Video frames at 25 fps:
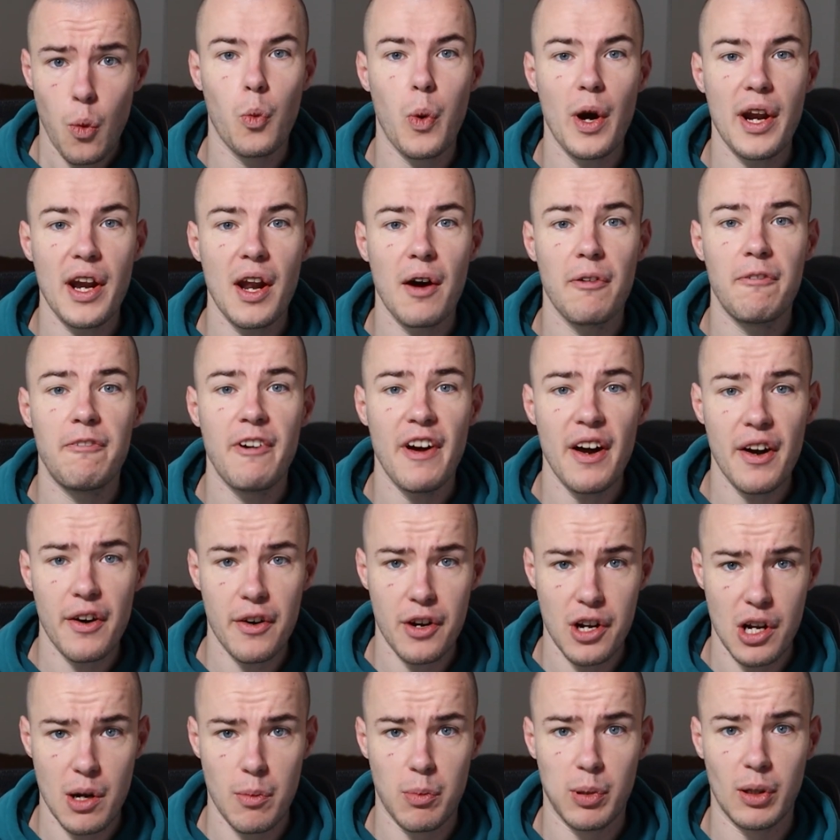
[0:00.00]
when a
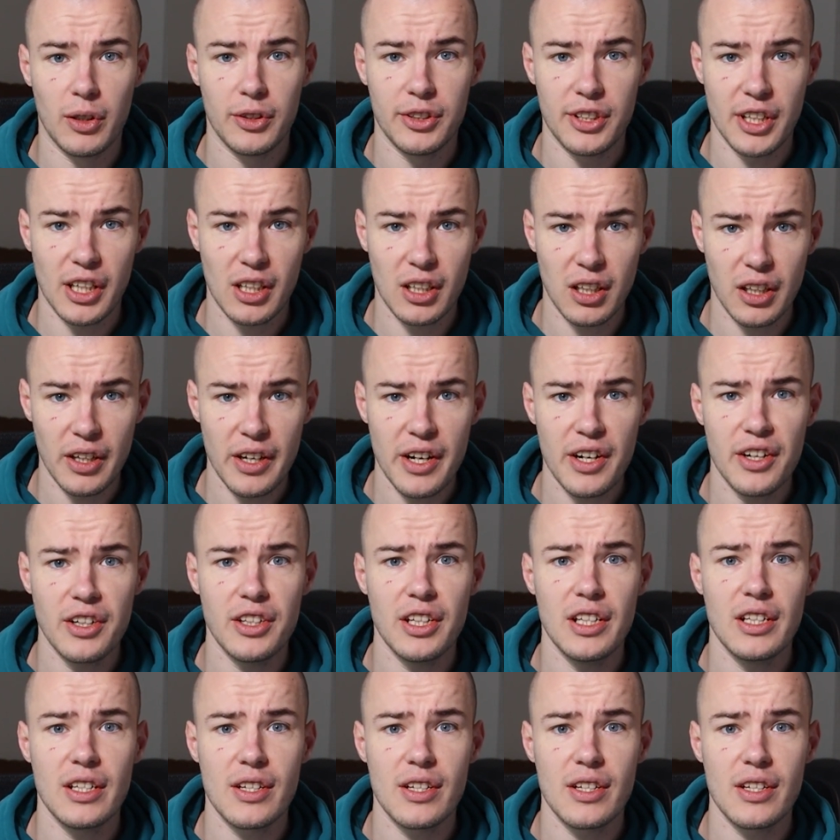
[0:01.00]
variable declared